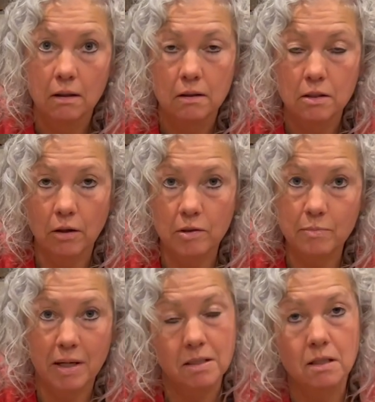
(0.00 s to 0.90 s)
It's always
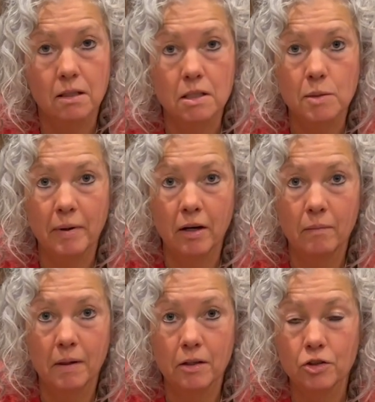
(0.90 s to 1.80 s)
best to
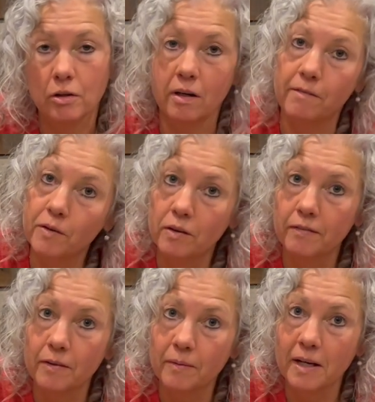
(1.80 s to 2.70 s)
experiment, try a few
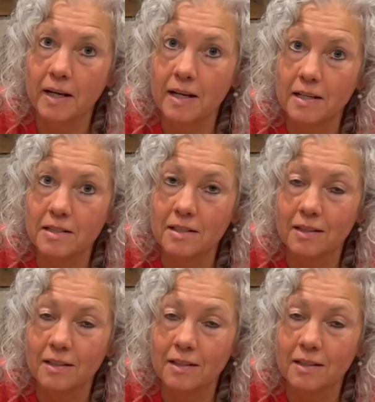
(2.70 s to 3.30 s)
different ways.